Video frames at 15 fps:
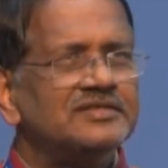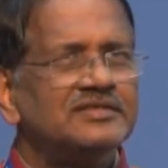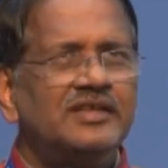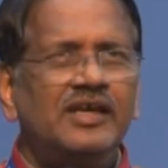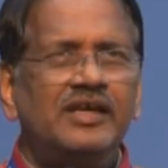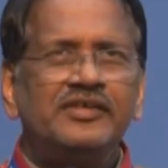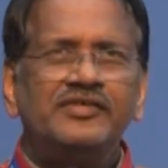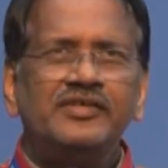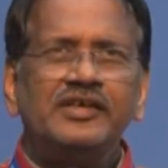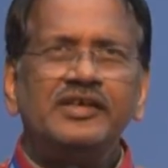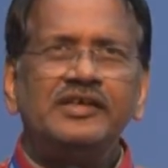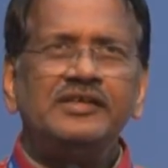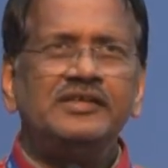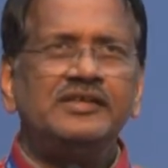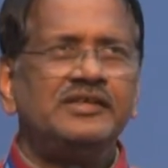there is
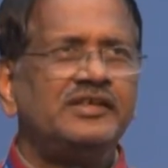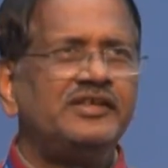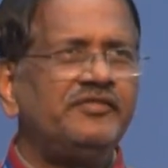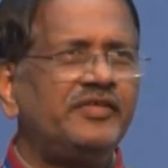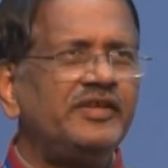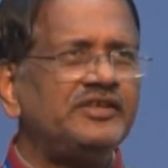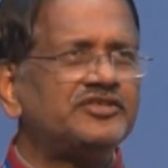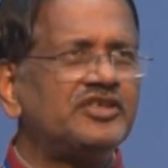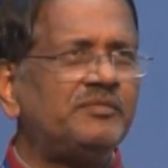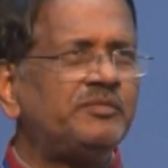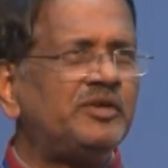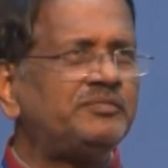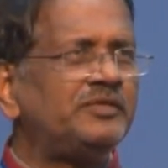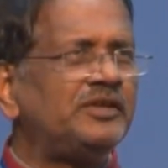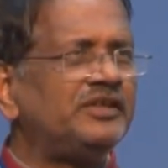a different
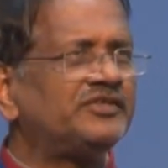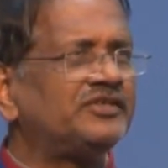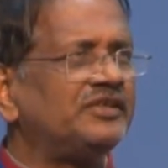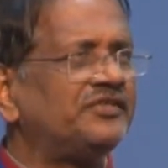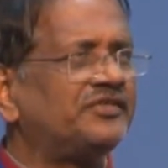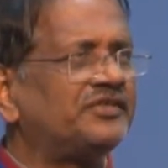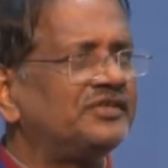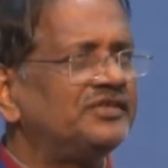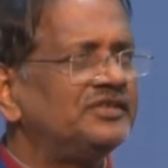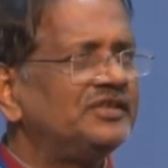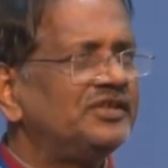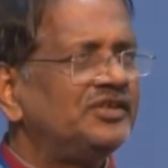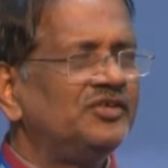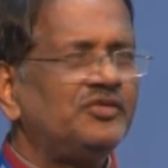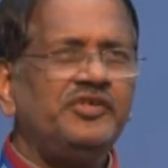subpopulations
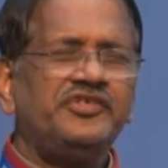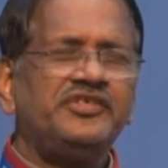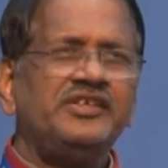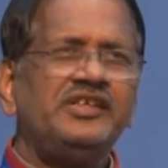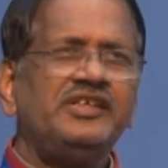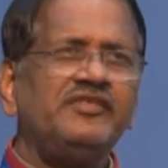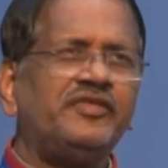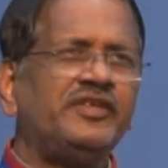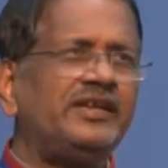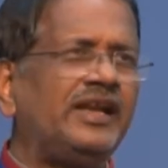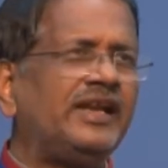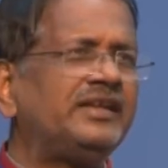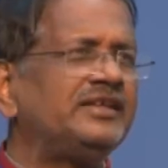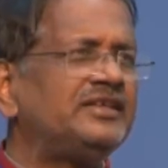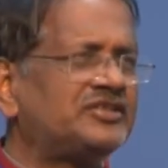which need different
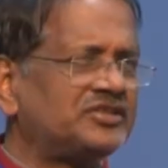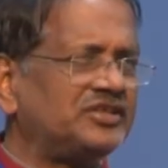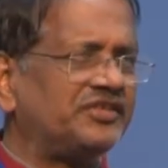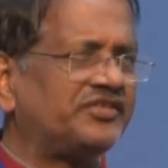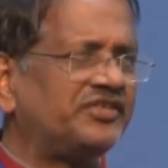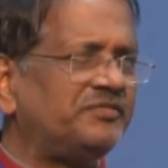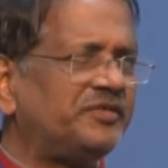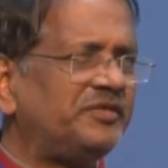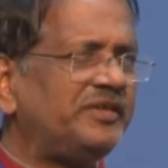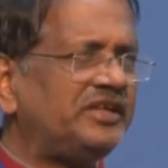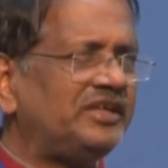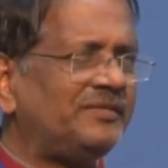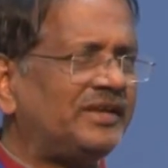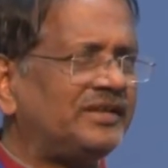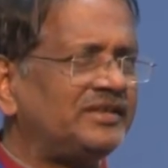attentions,
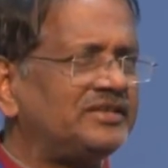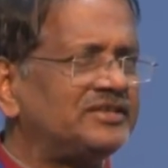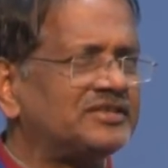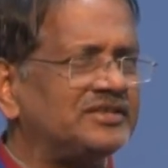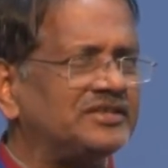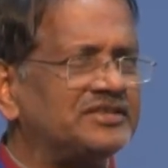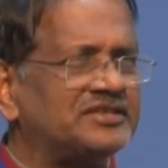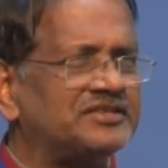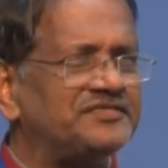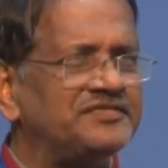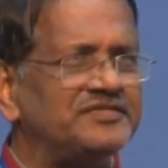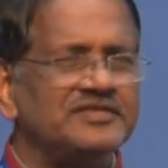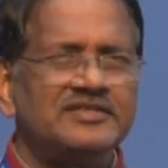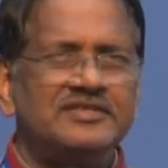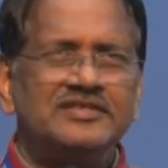preventive attentions.
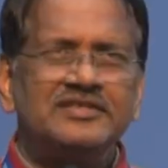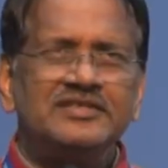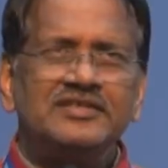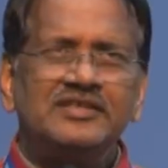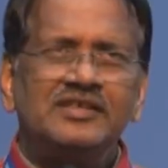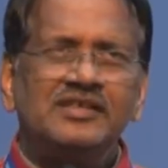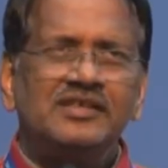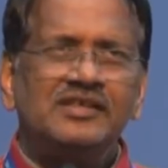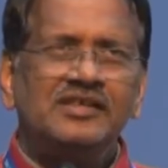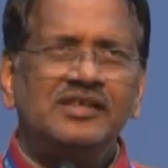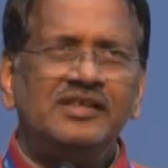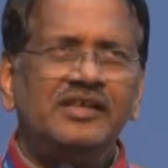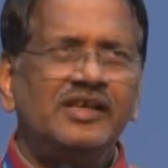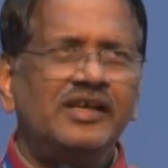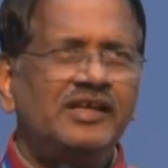
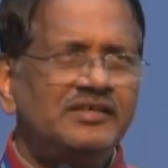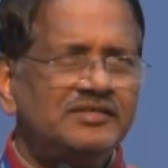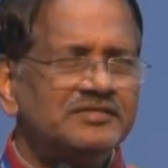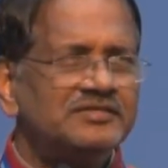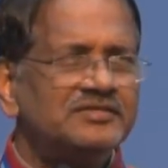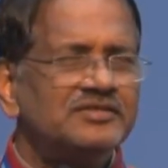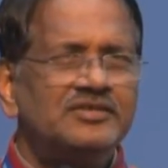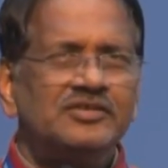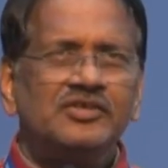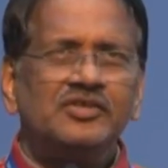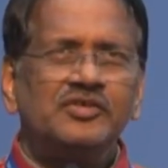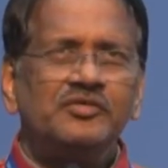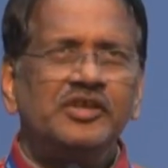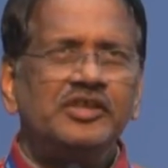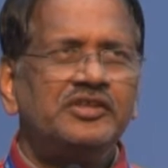India,
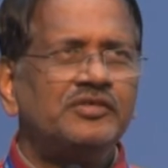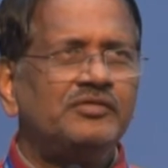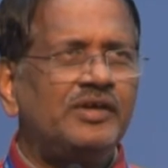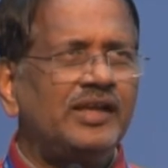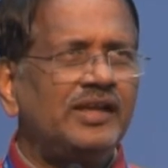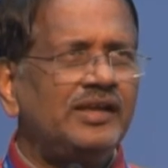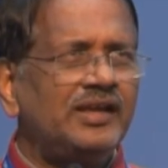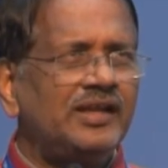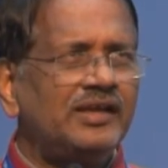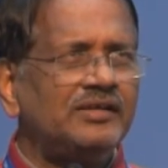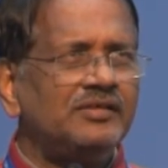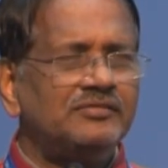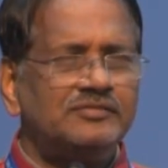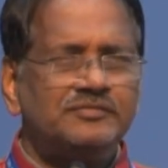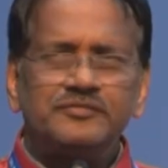with
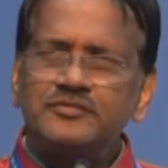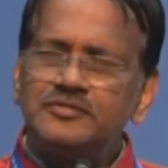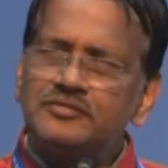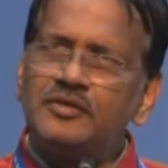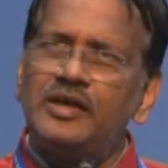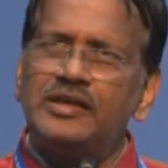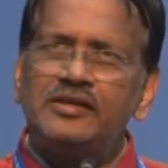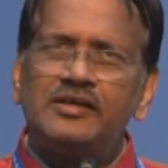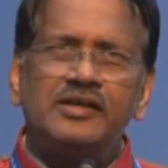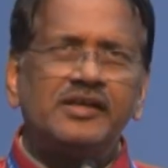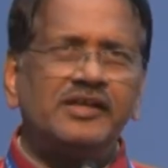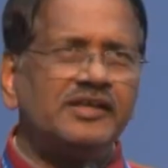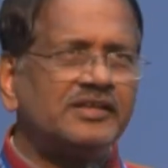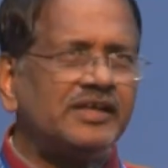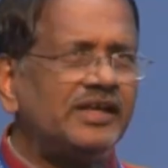
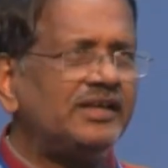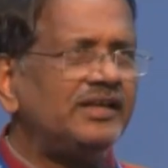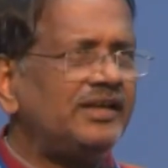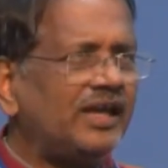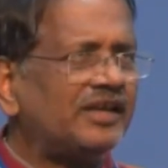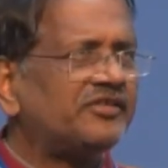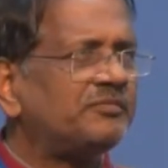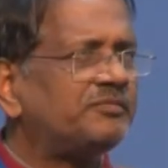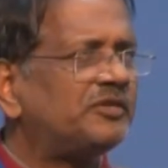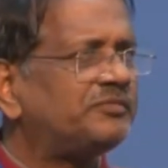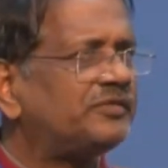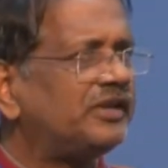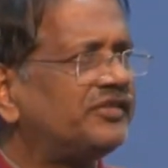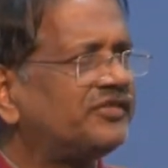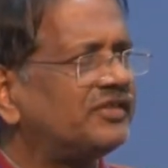130 lakhs of
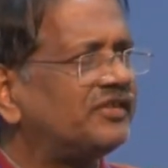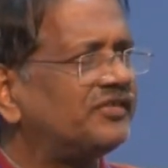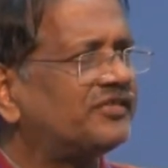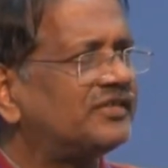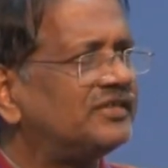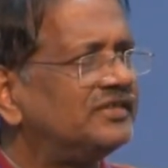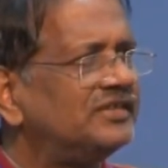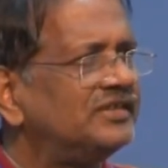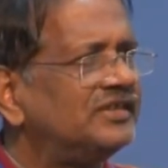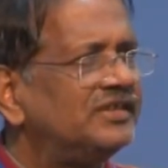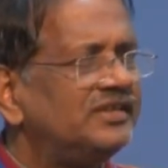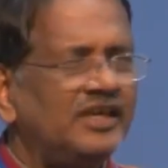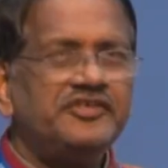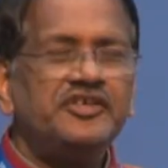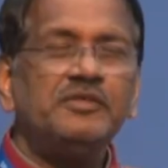populations,
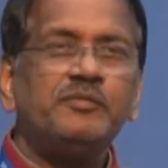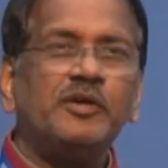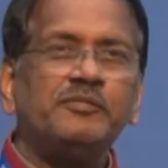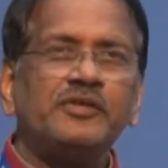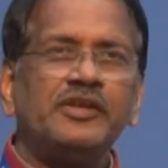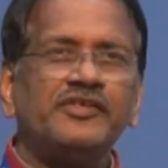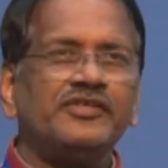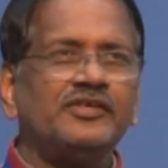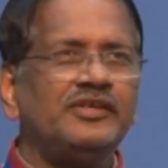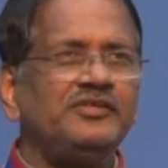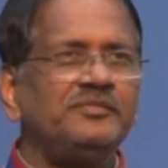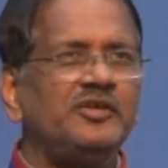aging population is